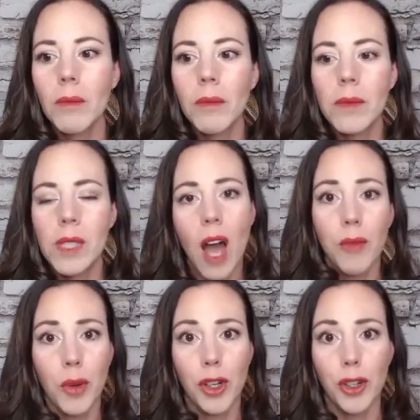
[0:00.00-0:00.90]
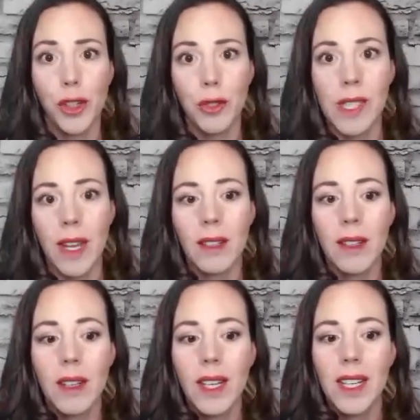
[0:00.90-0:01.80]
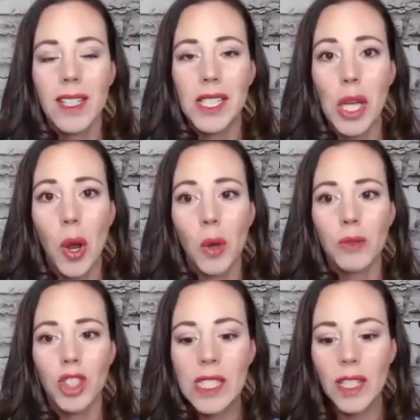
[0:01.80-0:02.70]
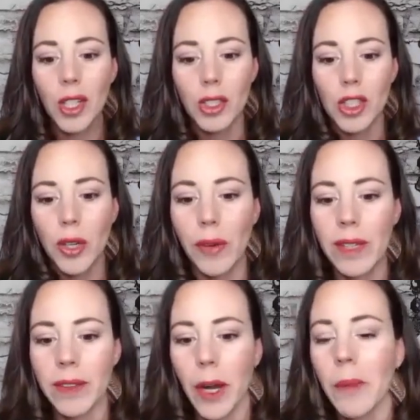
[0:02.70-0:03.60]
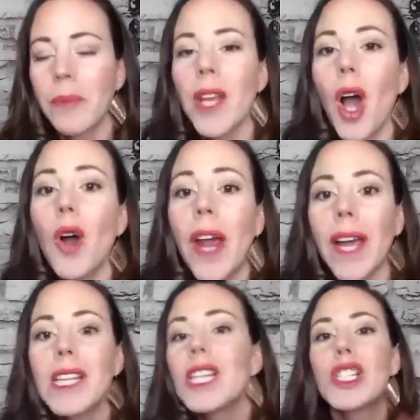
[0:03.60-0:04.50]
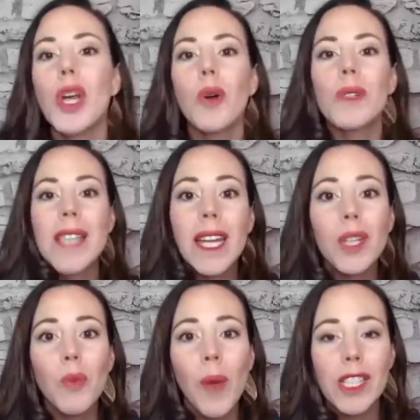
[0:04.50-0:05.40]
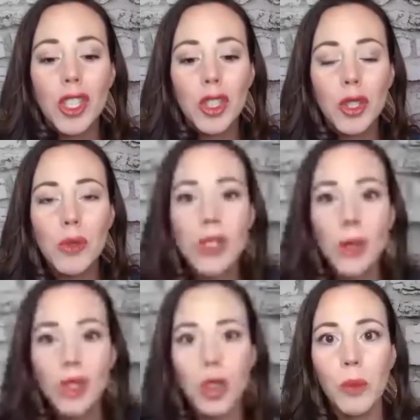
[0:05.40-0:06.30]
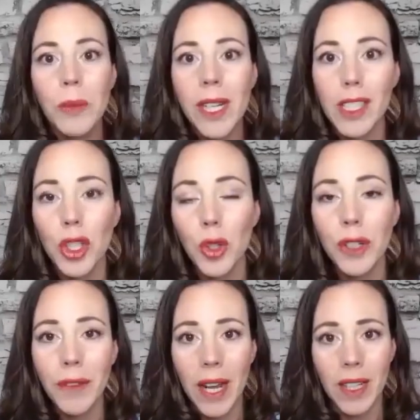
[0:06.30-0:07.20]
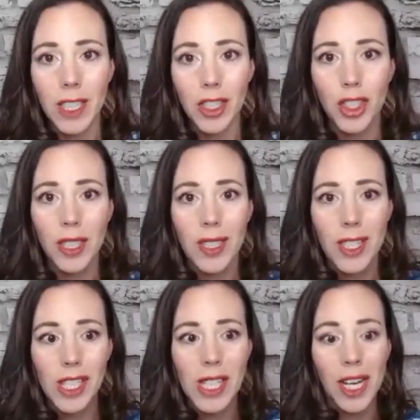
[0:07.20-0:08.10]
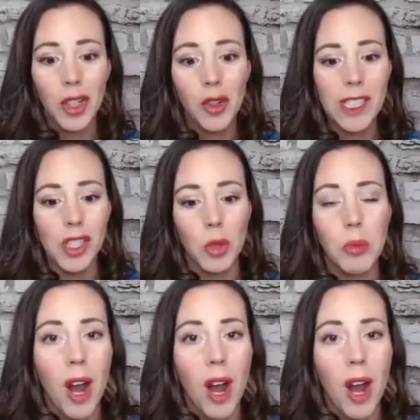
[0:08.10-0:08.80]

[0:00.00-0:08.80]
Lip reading: software you're using. So just a little trick right there. Okay, so second way to use social media to your advantage to increase your